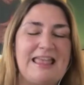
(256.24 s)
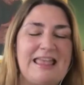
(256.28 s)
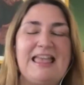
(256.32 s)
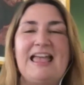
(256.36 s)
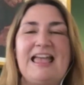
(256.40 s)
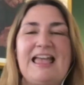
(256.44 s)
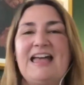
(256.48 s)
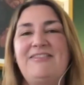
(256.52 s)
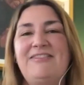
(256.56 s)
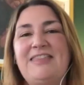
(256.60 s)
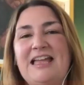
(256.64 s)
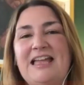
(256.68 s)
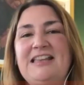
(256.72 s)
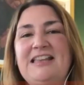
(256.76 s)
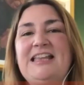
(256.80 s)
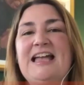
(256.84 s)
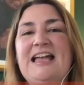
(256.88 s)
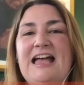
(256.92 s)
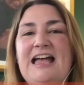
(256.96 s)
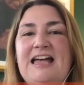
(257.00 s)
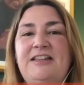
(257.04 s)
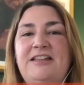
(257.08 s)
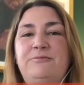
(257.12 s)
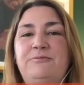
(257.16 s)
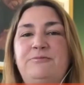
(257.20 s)
And then you
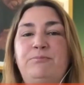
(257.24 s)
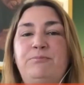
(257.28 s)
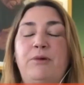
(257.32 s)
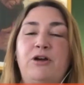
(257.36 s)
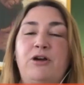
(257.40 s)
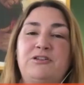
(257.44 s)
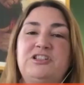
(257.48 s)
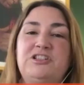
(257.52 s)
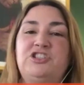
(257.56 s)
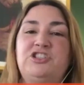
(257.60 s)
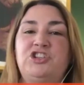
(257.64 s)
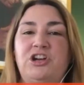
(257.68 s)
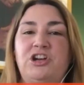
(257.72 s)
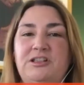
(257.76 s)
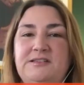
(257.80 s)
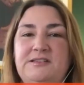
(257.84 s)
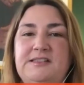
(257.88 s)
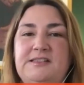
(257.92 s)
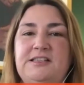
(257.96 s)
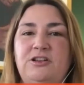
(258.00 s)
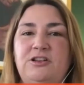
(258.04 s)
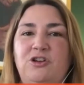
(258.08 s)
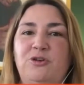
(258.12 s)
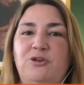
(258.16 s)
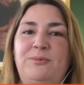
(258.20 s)
had Boris
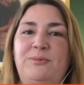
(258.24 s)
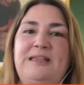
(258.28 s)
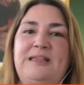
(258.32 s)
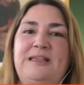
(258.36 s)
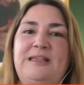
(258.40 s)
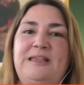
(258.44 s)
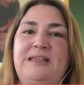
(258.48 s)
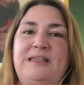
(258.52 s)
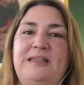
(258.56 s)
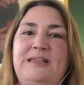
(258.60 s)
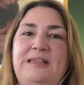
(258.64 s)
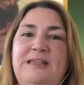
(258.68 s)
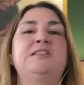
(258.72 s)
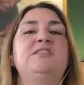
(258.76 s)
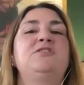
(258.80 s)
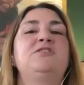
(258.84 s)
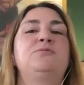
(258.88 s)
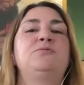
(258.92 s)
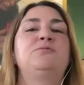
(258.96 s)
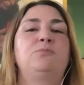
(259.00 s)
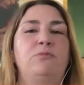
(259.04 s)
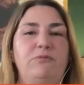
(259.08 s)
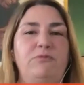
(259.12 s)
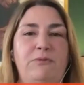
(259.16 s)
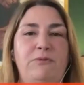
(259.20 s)
Johnson coming out with
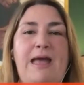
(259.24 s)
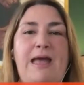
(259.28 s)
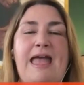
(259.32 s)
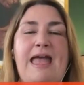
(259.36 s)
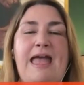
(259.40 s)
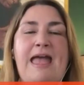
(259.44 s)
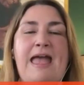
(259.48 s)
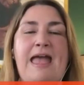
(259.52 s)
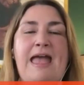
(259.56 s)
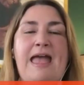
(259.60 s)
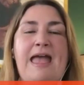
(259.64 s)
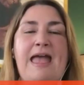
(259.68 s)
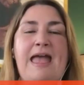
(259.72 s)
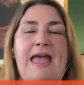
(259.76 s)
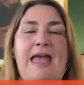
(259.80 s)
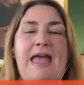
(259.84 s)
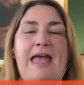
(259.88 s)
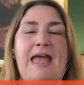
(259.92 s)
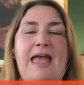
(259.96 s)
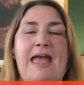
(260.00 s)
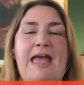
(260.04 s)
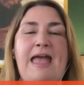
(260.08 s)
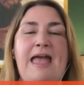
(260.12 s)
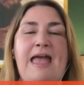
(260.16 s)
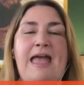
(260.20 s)

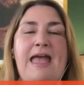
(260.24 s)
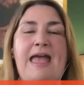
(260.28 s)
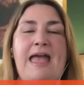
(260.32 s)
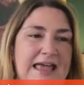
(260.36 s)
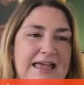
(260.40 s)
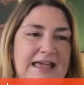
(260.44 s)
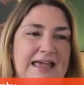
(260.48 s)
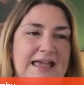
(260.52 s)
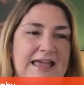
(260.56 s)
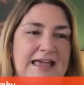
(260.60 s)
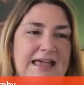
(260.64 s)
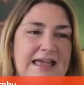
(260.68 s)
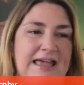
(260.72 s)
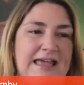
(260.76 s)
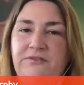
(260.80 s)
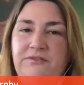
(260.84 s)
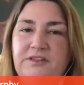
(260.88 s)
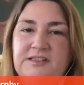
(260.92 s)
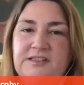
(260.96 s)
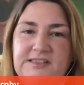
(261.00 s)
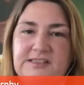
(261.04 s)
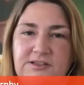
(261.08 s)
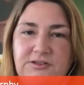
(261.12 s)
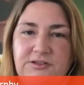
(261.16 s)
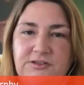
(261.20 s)
his plan on the
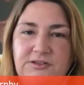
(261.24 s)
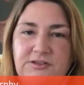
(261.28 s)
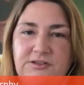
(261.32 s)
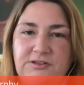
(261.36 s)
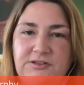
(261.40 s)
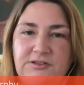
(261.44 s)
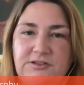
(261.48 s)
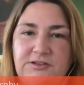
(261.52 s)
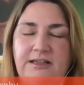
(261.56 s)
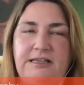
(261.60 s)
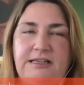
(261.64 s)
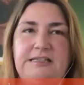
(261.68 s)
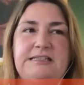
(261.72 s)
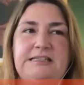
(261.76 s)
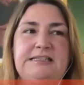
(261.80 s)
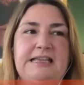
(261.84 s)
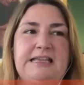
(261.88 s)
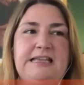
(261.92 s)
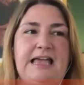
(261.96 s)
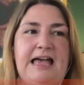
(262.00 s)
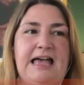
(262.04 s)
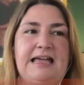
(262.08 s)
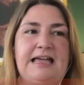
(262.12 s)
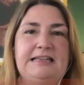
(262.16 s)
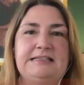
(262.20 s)
Sunday night,
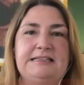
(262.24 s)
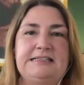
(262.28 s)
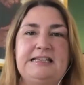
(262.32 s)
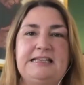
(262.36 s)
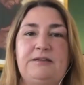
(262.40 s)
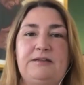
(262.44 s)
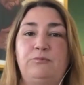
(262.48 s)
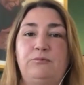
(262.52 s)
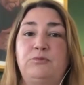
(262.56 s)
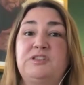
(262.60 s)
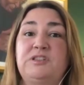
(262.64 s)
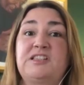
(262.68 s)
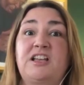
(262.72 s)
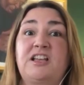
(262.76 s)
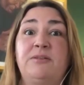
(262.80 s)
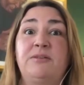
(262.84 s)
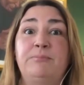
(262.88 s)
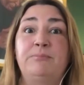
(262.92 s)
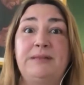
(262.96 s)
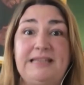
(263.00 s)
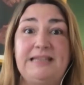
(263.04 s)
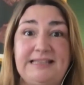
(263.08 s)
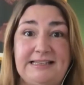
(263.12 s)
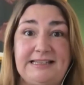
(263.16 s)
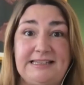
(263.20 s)
and it was
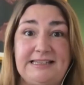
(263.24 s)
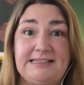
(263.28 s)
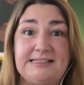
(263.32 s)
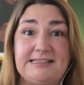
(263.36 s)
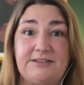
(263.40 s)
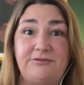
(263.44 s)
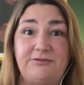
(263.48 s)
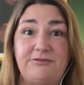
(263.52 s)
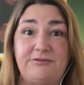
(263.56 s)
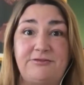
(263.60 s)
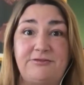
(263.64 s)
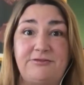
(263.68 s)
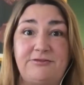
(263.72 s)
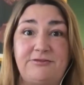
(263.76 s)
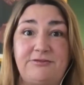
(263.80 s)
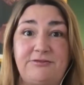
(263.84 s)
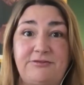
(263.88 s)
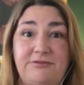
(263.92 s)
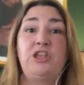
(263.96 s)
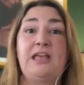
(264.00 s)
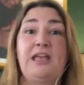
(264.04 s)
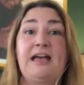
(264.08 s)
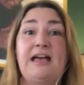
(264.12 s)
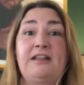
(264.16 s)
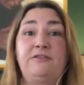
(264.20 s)
completely different.
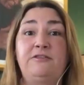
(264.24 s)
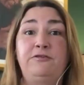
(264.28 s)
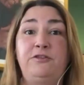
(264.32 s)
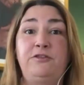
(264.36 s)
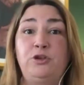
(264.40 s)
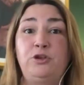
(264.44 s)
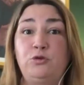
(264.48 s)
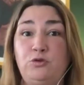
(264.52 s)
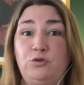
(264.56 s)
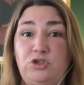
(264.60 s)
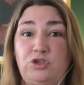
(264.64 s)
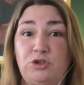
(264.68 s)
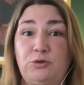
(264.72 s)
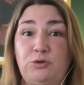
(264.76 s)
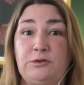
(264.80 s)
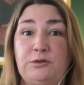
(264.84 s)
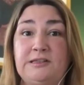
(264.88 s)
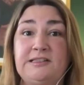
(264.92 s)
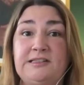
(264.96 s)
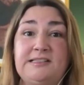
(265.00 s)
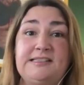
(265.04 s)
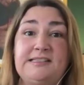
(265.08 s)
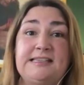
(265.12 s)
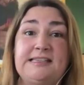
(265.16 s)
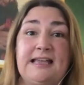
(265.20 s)
You had a few
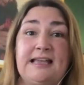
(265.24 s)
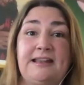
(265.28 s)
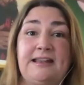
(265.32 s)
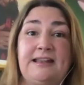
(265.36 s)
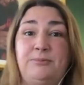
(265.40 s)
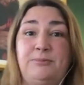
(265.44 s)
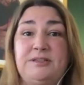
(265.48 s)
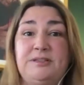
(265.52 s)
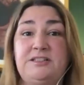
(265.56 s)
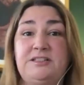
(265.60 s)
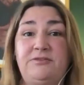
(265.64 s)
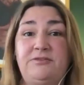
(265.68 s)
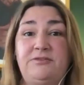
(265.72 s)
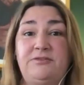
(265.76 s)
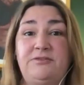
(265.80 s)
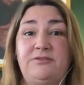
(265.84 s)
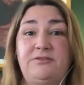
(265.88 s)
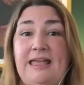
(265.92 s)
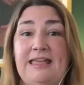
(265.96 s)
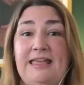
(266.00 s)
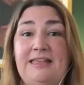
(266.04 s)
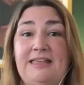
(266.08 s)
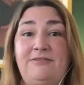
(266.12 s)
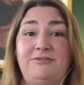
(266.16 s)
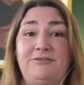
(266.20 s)
doodles and a bit of a
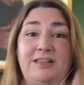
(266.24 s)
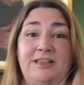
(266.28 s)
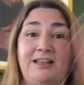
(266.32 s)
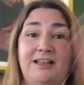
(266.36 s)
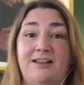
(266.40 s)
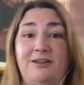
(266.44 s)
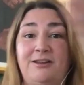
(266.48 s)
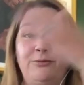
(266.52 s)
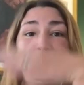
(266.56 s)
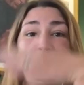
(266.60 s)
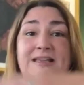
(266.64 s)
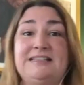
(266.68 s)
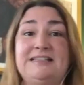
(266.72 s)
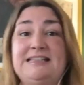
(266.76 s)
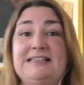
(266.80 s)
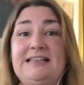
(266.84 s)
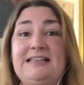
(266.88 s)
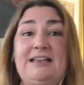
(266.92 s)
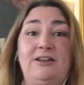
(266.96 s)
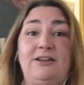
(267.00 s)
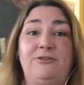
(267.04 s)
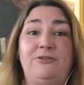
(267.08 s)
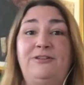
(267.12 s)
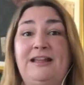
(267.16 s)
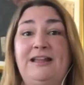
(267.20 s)
wave that kind of went in
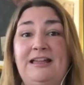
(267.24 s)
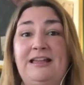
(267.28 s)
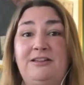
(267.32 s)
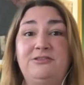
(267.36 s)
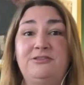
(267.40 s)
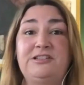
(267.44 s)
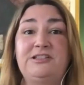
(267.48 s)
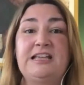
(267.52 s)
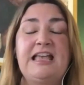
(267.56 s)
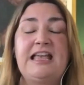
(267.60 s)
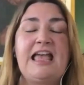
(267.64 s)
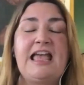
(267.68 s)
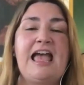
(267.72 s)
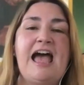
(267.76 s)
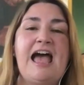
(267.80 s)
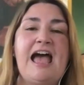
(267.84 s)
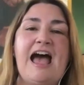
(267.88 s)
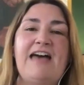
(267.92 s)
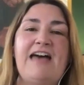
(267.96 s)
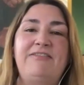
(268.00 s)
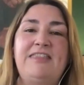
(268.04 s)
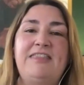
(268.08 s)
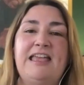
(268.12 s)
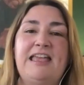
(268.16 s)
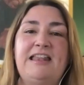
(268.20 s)
and around,
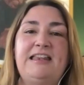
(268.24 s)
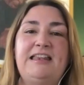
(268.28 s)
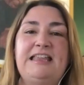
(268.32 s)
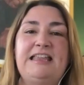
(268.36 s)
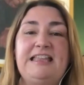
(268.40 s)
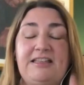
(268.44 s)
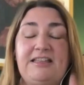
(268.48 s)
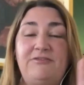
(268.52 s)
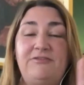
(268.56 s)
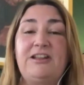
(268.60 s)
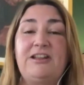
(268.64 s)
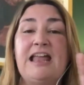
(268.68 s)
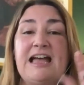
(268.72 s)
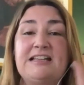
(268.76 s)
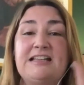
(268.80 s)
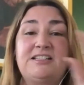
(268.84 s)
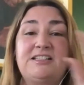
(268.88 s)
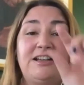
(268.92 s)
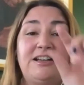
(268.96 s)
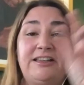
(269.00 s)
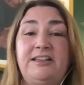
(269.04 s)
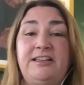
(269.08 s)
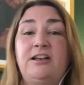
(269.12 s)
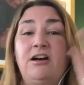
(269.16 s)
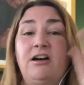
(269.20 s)
and then even had
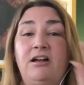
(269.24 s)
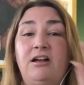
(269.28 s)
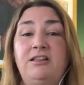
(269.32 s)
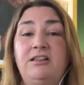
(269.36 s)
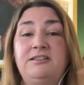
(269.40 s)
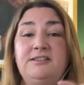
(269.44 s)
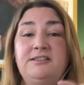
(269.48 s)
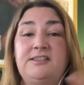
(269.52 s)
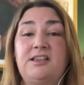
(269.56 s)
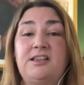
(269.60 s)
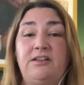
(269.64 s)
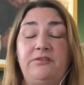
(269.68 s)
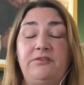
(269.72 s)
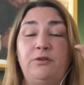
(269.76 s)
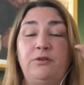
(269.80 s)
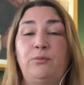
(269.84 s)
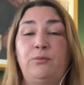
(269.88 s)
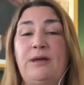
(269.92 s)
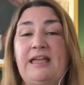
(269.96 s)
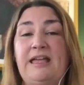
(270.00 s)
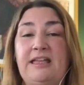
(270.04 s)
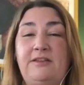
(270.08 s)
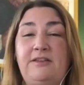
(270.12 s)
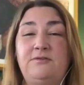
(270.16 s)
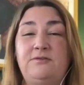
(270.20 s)
icons on the
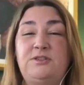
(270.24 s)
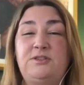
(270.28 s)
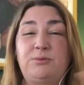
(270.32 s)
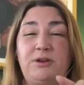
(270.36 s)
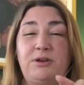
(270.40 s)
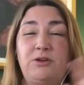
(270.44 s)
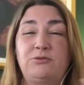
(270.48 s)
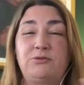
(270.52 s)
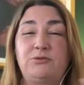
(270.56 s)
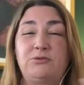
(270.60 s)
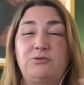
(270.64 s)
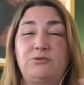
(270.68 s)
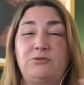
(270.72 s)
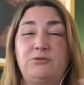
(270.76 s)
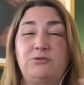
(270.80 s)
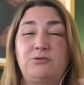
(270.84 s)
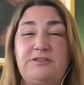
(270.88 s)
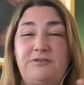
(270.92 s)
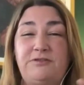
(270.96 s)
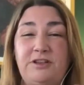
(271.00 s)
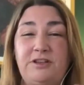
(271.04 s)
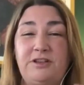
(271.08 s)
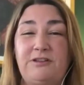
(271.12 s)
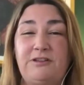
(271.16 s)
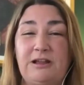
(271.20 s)
waves where you were trying to
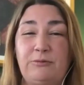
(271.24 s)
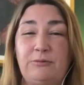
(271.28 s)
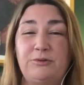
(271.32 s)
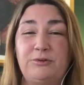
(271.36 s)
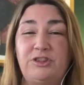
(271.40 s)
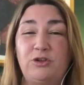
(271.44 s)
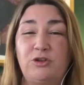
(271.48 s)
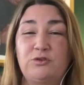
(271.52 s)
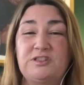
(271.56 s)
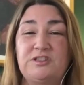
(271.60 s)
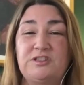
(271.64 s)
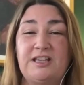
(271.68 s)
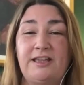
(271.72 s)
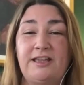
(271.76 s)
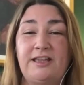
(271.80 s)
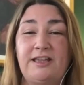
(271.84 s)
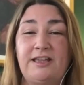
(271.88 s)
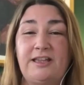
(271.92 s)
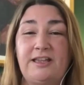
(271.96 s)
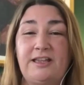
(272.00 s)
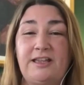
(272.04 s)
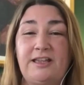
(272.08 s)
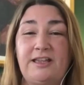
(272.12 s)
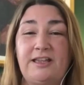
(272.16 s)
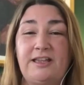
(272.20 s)
figure out what those
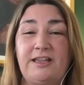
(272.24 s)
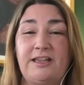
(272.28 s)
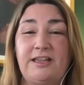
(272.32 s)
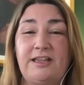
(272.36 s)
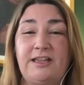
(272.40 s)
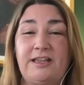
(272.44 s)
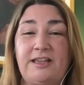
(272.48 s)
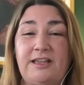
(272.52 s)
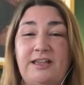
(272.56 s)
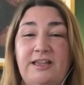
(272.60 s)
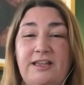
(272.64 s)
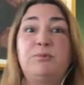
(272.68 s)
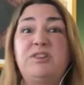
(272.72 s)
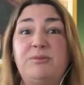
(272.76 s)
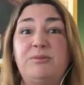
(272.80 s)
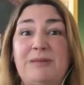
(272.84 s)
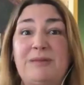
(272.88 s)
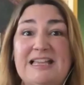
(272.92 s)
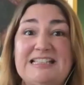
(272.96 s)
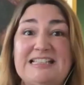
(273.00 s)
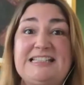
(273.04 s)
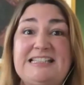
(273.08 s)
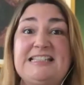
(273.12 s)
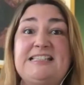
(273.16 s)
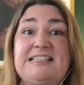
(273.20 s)
icons were. Some of them
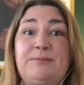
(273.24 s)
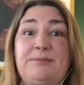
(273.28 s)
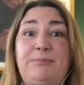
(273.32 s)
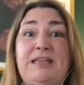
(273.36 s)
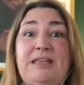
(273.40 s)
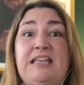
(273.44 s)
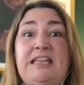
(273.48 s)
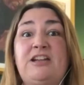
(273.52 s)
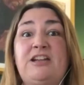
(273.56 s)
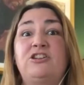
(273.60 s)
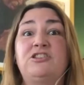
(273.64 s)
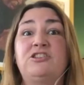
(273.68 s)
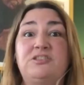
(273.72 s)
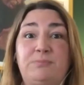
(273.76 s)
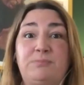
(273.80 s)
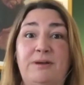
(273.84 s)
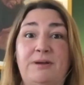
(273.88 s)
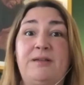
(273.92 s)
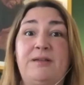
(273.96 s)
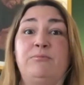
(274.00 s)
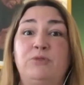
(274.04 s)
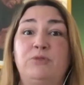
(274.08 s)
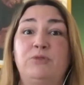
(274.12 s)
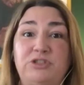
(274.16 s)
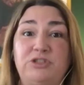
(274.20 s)
had disappeared by
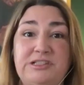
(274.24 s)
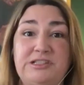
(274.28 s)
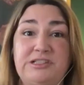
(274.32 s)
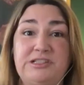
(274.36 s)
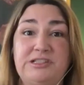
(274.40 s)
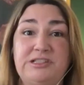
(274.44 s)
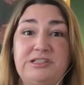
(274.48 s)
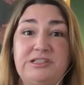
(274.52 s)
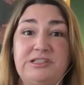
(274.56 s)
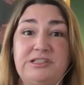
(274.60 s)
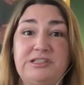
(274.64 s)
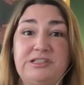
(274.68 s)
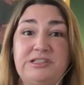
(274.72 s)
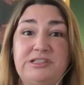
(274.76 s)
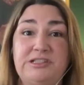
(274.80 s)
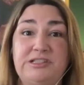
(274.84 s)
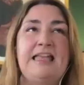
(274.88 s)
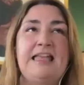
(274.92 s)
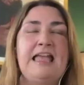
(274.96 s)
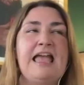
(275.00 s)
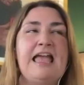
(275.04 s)
Monday morning.